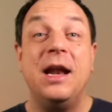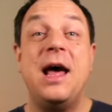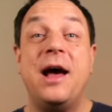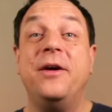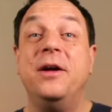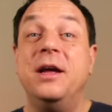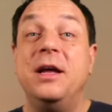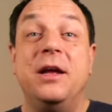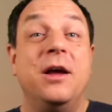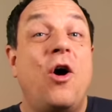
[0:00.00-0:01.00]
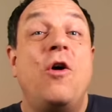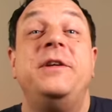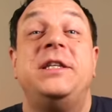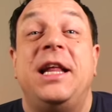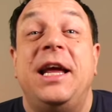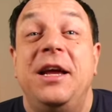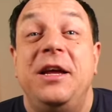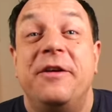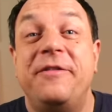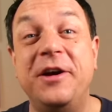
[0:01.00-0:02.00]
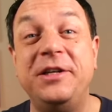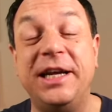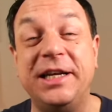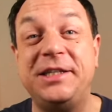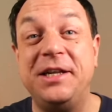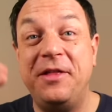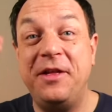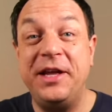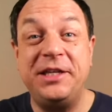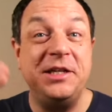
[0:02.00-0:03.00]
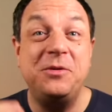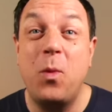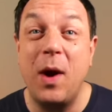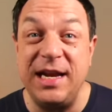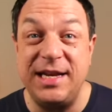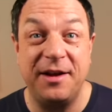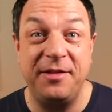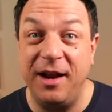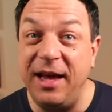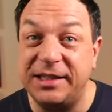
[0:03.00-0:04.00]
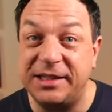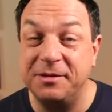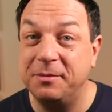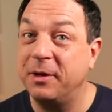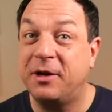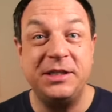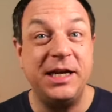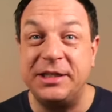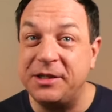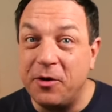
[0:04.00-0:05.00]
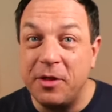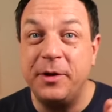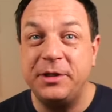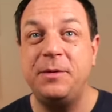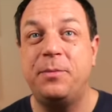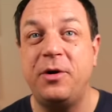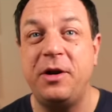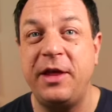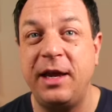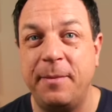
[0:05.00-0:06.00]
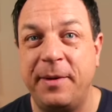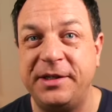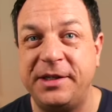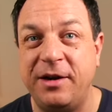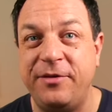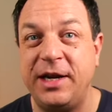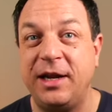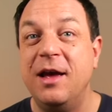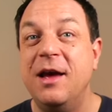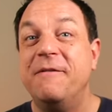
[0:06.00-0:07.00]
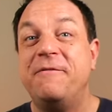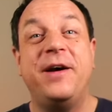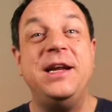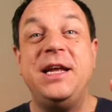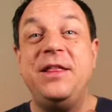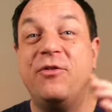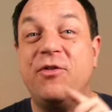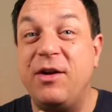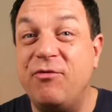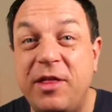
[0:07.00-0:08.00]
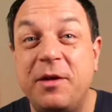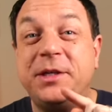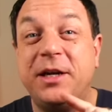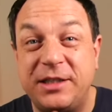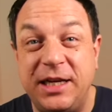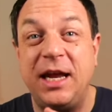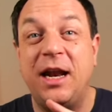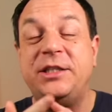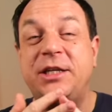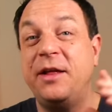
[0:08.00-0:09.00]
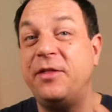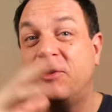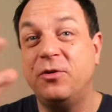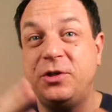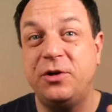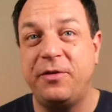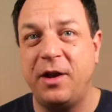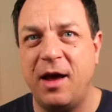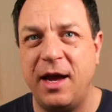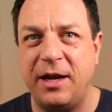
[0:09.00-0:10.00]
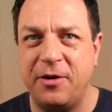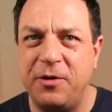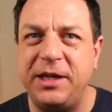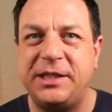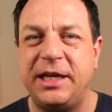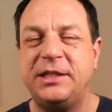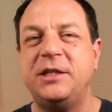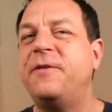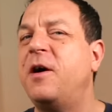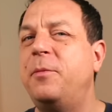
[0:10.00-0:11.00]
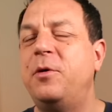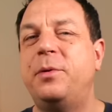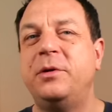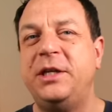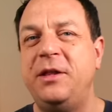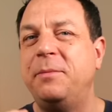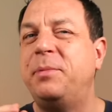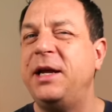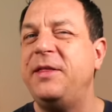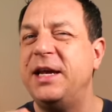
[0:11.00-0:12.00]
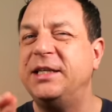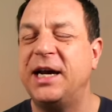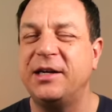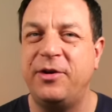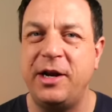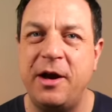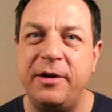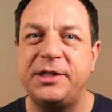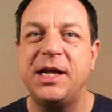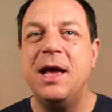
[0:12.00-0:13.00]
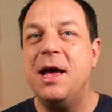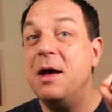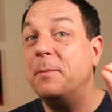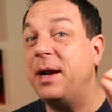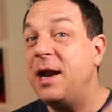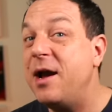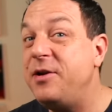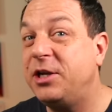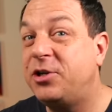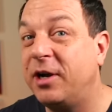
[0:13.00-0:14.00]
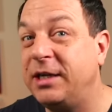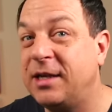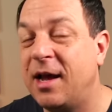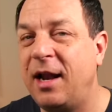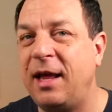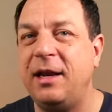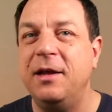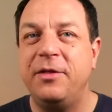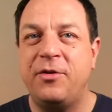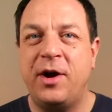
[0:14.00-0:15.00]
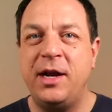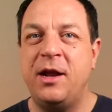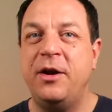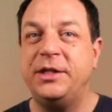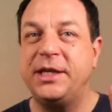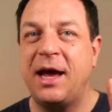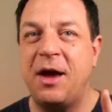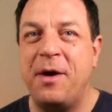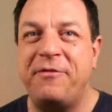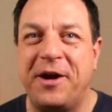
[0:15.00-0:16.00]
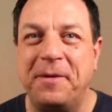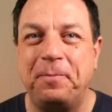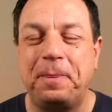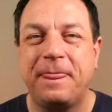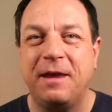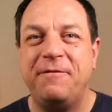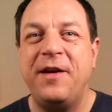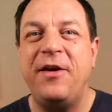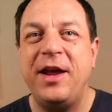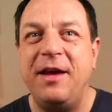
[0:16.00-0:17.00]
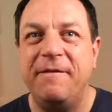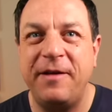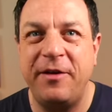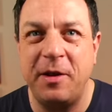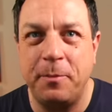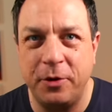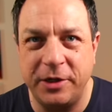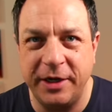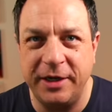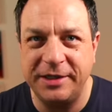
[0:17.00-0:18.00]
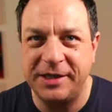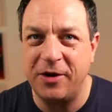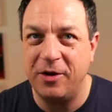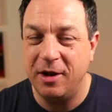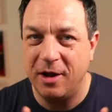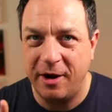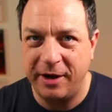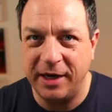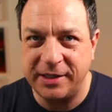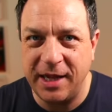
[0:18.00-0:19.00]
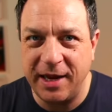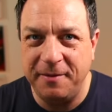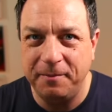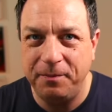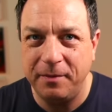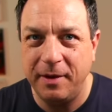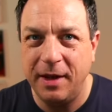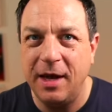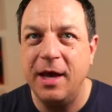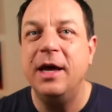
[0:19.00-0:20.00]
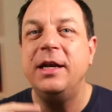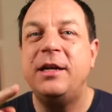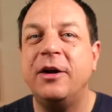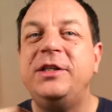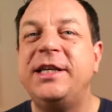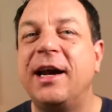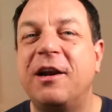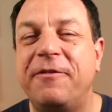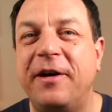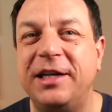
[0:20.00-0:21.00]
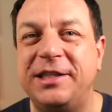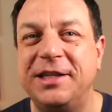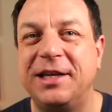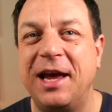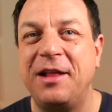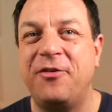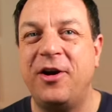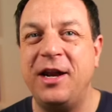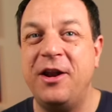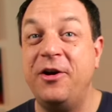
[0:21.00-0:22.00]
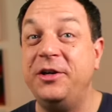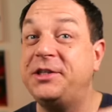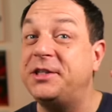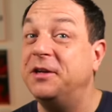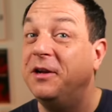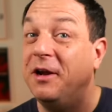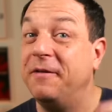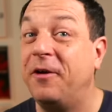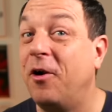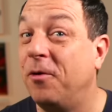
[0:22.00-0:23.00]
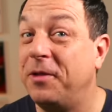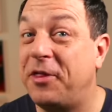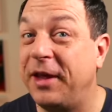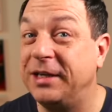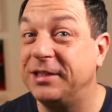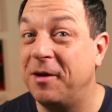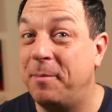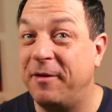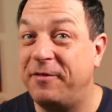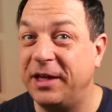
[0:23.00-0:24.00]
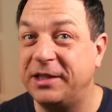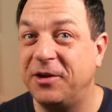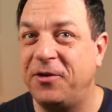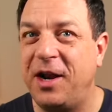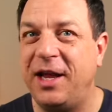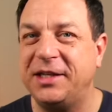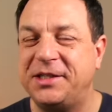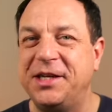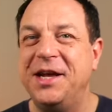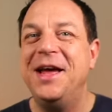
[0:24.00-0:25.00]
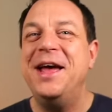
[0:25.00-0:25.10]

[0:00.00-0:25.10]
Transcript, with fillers: Now, obviously, you've noticed that this is way down the list, because it's not the most important thing about sight reading. Finding the right rhythms and articulation and the contour of the line and all these things is far more important than playing the exact right notes. But now you try and dial in the right notes. However, very, very important. So, are you listening? Don't sacrifice getting the right notes for all the things above this on the list.